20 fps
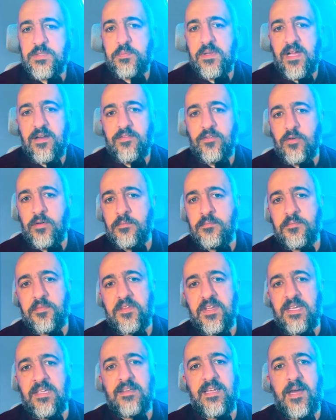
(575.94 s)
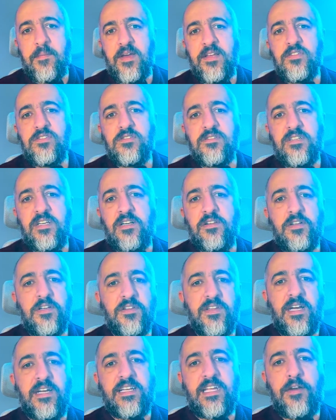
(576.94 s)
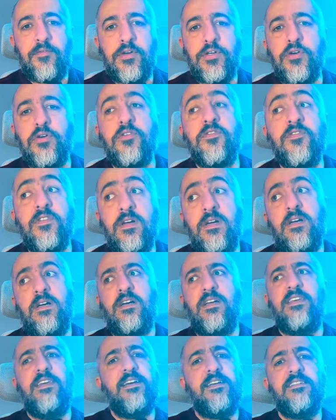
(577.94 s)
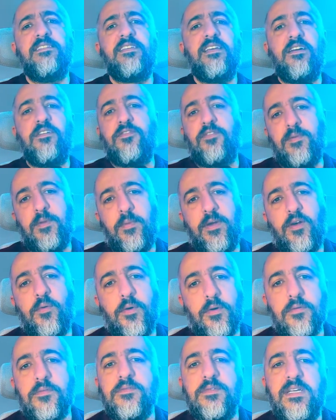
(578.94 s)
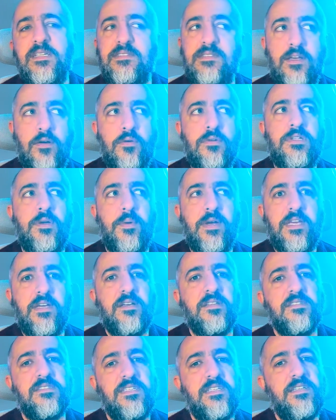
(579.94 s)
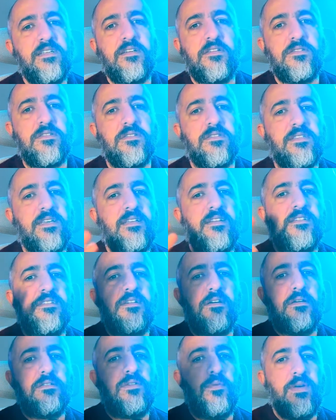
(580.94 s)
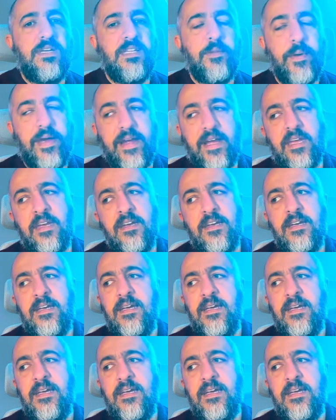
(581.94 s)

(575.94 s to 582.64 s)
platform thing that I mentioned earlier that I'd get rid of, you can see it from the big wheel. It's the only way you can see it, because it's kind of tucked away at the back.